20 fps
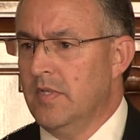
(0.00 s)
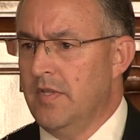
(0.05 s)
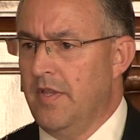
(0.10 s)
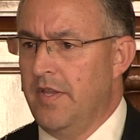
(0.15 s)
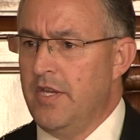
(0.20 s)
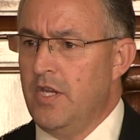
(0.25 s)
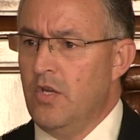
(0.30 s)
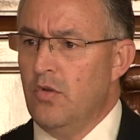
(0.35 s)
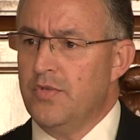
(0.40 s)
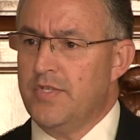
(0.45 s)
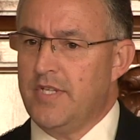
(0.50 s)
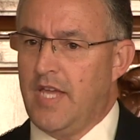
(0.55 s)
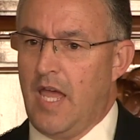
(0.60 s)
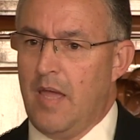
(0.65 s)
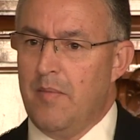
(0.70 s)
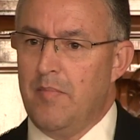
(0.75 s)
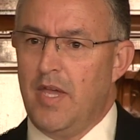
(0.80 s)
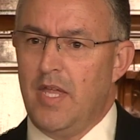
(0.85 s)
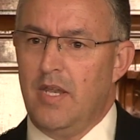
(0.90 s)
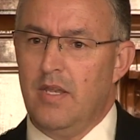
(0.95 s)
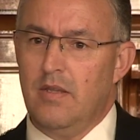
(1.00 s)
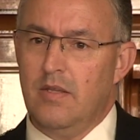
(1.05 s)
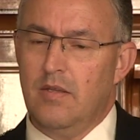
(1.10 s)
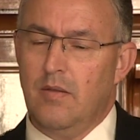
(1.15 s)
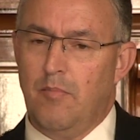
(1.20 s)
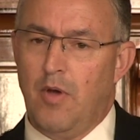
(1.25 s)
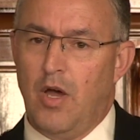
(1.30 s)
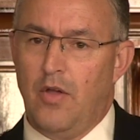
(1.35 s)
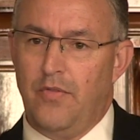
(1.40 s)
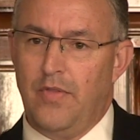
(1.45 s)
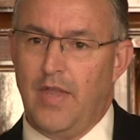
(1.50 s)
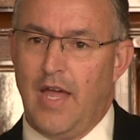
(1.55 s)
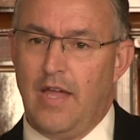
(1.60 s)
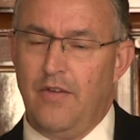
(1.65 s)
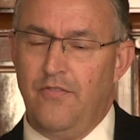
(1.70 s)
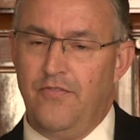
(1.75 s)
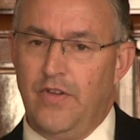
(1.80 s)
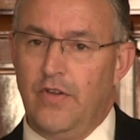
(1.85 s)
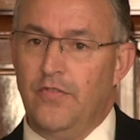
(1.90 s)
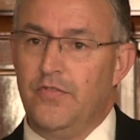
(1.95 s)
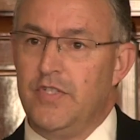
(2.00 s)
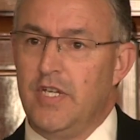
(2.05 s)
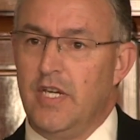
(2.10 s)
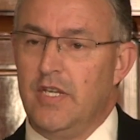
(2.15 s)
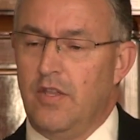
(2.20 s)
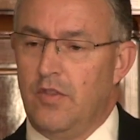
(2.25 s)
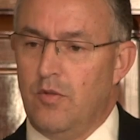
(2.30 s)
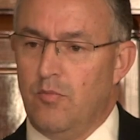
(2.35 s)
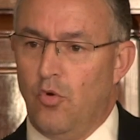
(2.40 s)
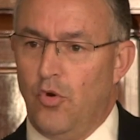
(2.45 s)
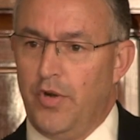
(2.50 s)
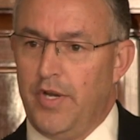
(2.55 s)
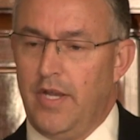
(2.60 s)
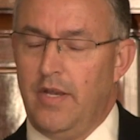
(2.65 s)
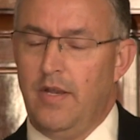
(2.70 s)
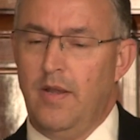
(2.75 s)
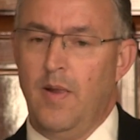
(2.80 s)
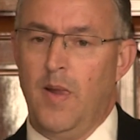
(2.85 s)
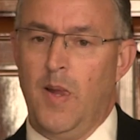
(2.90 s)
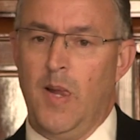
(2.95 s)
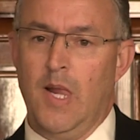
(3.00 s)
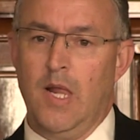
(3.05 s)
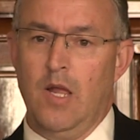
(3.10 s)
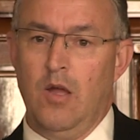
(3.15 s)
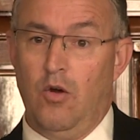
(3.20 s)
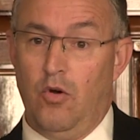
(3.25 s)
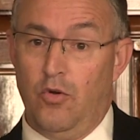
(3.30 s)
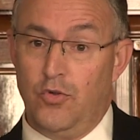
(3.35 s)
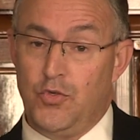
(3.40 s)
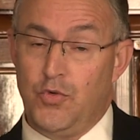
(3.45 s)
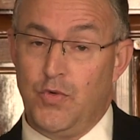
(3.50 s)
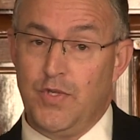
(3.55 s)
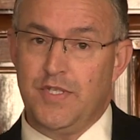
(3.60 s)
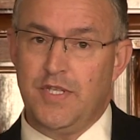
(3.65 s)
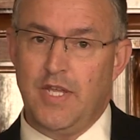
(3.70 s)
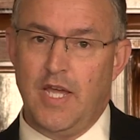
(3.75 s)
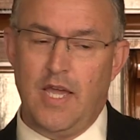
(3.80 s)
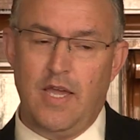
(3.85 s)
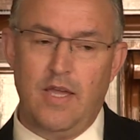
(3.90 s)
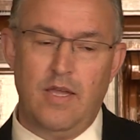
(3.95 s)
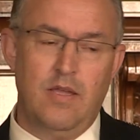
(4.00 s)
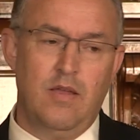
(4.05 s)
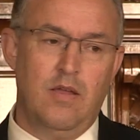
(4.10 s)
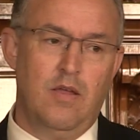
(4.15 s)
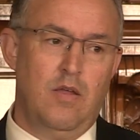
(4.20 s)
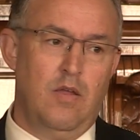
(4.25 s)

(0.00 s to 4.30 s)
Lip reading: The news came in about 9:15 in the morning on Tuesday,